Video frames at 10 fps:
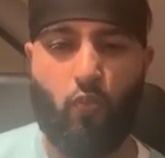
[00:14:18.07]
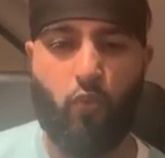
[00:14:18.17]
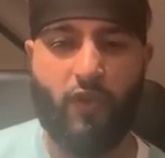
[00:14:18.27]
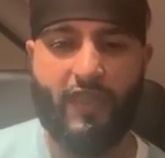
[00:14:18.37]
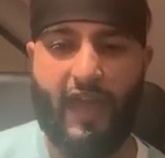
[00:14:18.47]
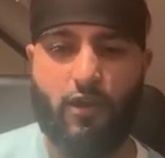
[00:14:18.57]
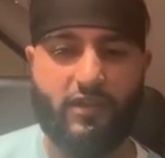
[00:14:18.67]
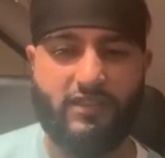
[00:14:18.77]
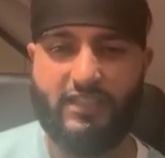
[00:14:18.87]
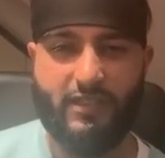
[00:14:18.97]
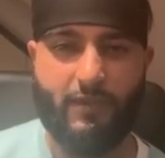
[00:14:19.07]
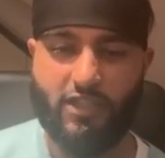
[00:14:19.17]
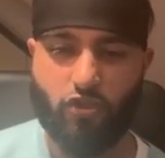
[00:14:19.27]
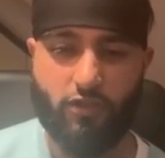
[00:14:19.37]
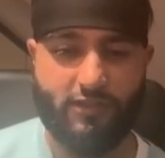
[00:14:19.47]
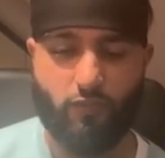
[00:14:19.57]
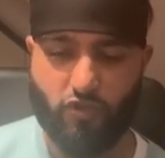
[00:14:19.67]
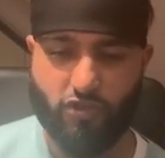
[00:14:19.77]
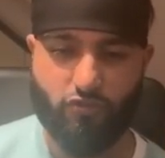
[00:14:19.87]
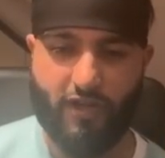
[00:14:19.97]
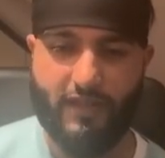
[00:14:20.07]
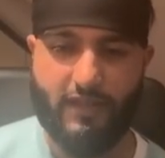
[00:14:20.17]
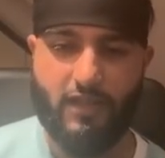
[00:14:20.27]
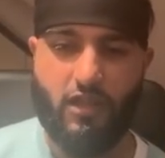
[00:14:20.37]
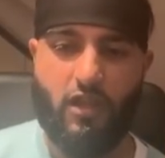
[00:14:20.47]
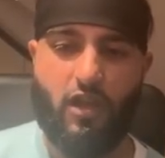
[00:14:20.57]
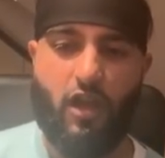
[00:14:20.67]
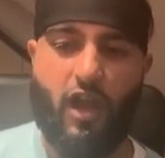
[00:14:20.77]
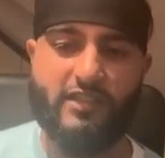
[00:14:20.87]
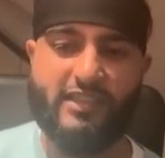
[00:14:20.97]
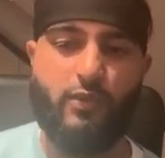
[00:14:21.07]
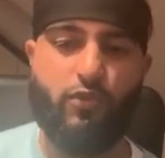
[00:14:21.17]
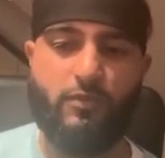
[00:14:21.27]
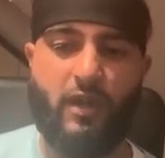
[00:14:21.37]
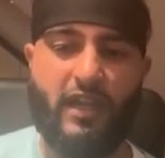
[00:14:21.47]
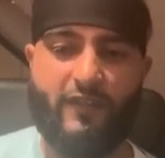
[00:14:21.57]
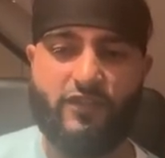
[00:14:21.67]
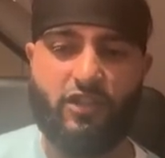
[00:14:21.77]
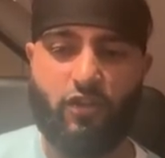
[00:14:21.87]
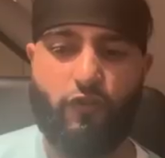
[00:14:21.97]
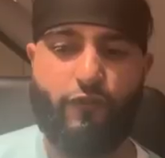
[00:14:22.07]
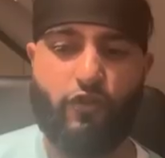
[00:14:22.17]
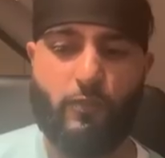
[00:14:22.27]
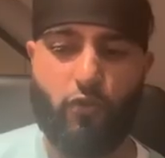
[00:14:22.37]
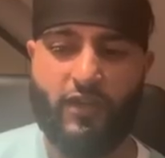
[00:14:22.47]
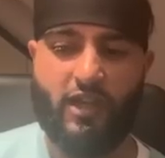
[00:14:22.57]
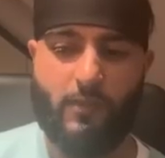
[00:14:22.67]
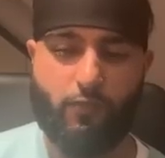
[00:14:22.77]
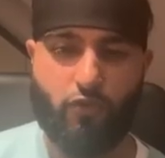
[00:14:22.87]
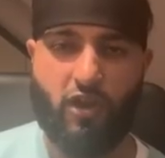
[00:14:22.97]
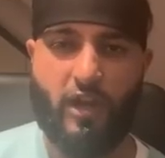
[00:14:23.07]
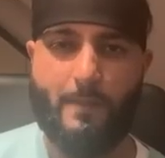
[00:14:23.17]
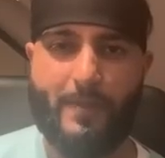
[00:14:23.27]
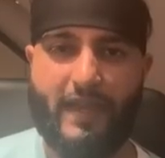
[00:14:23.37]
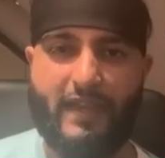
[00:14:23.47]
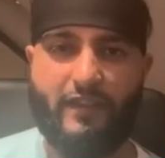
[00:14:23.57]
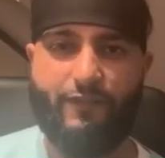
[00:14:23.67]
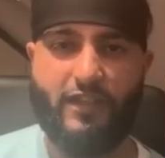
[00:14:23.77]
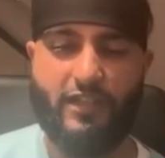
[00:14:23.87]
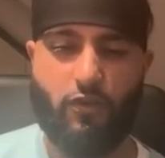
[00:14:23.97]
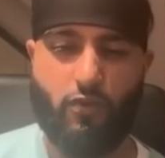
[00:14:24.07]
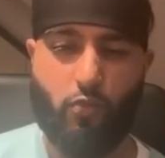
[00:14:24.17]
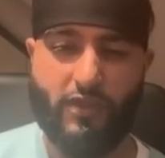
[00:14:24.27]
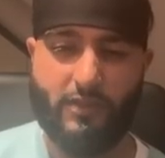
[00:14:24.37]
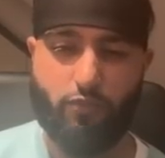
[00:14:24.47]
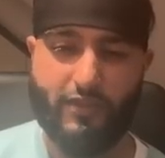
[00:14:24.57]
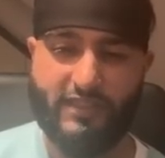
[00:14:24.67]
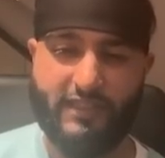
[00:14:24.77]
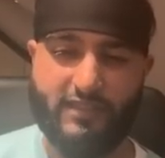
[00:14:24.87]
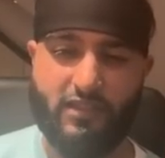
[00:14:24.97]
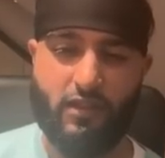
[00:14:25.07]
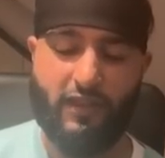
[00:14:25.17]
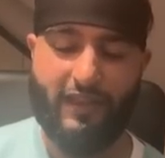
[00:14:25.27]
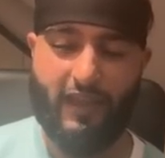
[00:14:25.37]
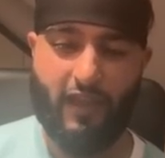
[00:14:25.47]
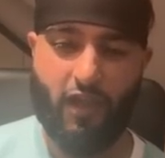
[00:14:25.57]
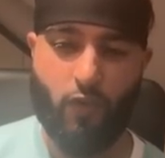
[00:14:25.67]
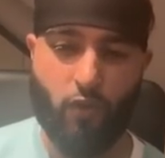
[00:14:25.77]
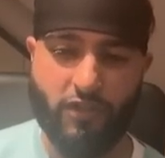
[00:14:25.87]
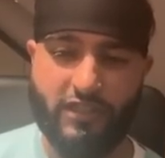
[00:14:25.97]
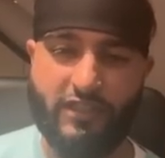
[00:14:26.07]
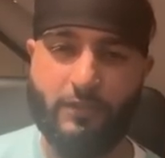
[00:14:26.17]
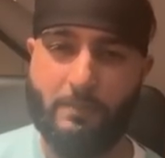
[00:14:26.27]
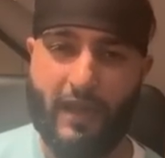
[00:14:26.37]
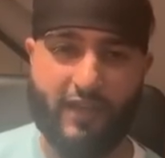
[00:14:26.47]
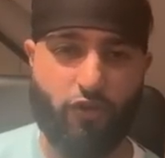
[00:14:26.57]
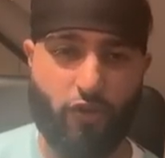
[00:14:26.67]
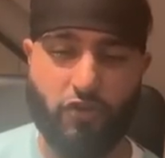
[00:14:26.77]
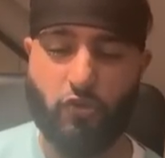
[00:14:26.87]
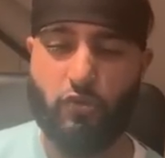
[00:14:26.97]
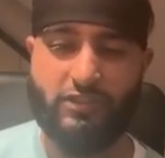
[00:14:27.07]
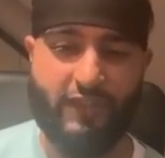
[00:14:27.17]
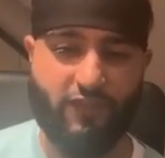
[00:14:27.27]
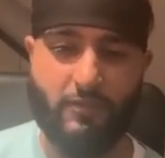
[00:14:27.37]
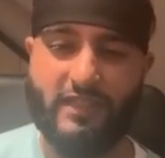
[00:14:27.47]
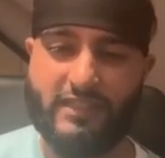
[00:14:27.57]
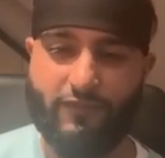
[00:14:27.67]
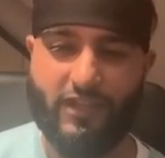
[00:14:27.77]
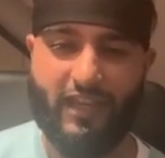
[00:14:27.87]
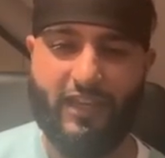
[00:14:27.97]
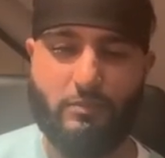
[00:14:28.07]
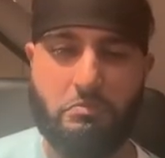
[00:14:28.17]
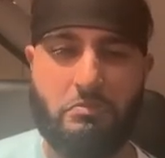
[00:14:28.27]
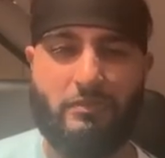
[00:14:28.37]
without conceding many chances, which is great. I say Wood might have to go for a point I brought up in a video within preseason. Awoniyi banging on the door 70 minutes every game